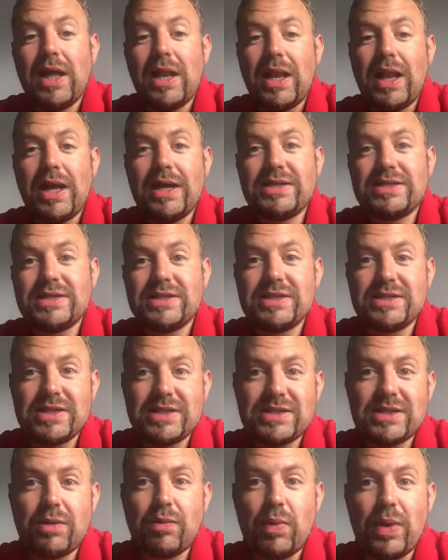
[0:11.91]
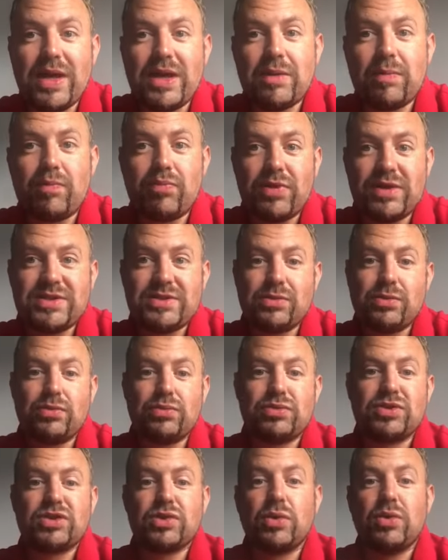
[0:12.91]
Laitance is a weak, brittle
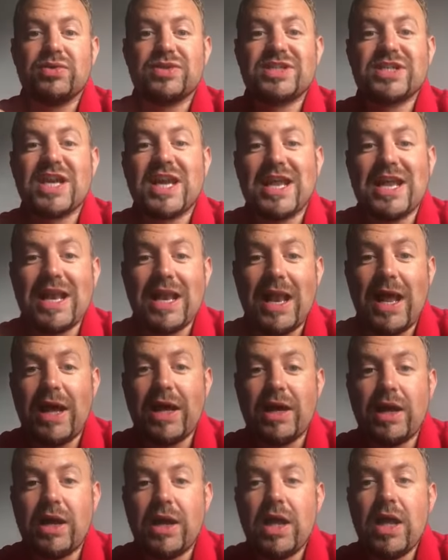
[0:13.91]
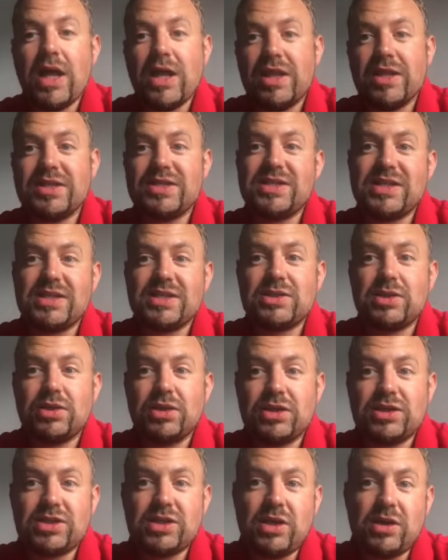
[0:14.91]
sort of skin layer that sits on
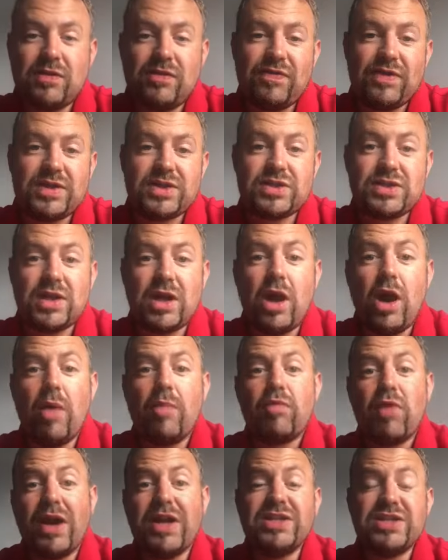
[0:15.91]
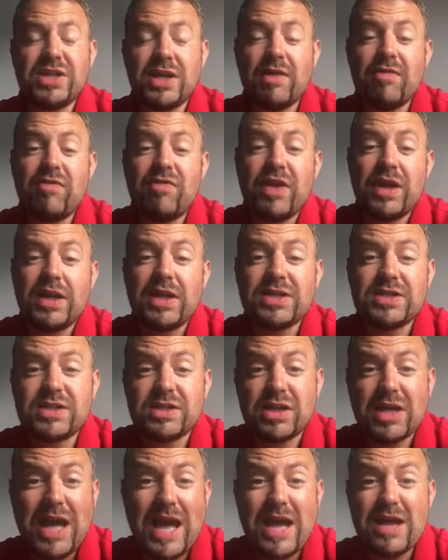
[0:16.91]
the surface, ranging in thickness,
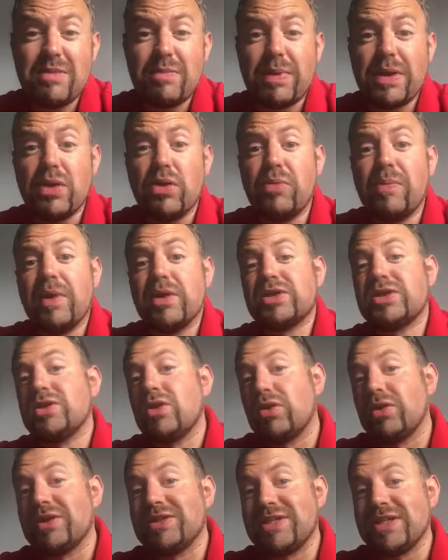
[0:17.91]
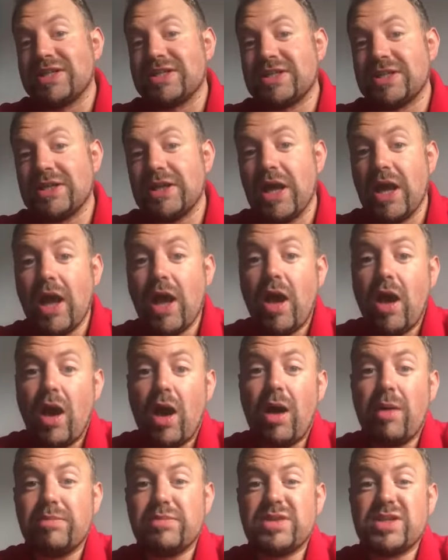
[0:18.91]
can be almost non-existent,
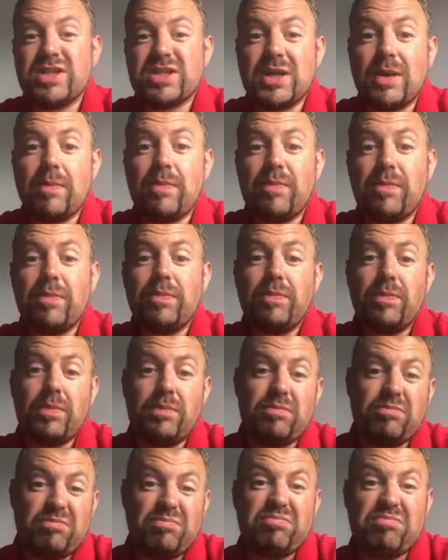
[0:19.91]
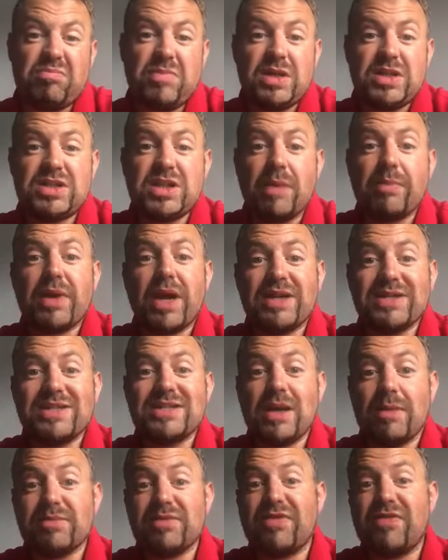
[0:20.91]
in some cases
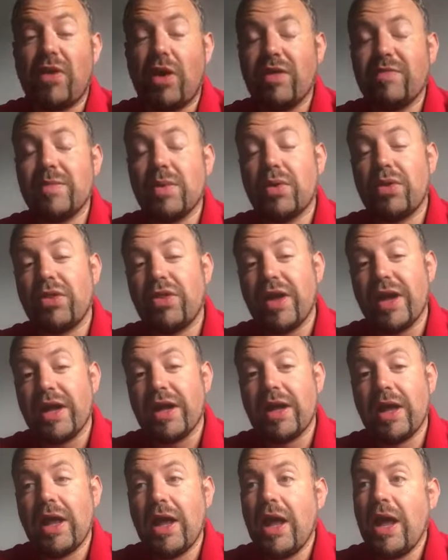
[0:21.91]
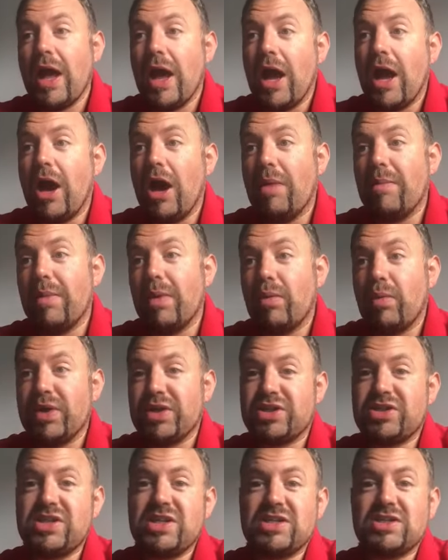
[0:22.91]
up to 5mm thick,
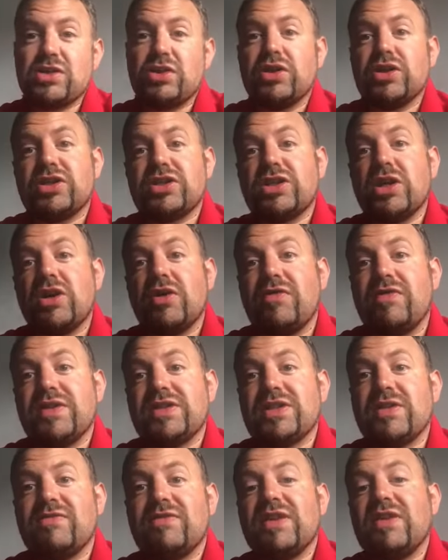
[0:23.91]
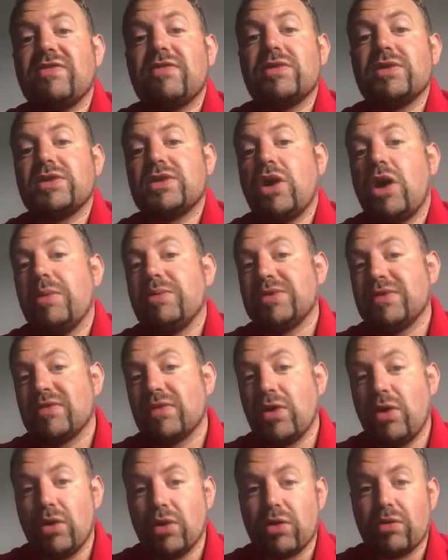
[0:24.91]
which sits on the surface of different types of
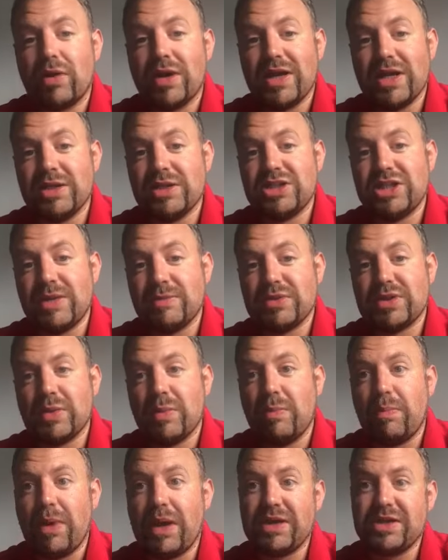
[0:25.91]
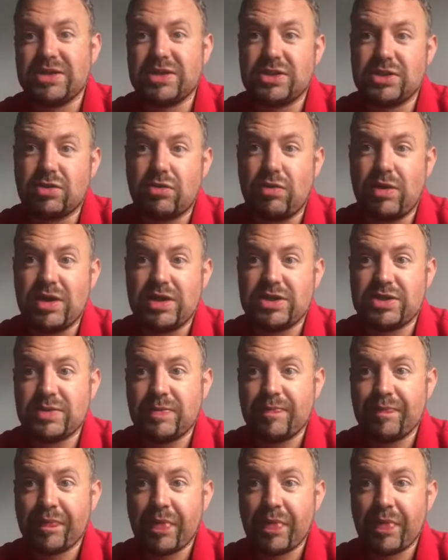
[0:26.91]
concrete and gypsum-based screeds.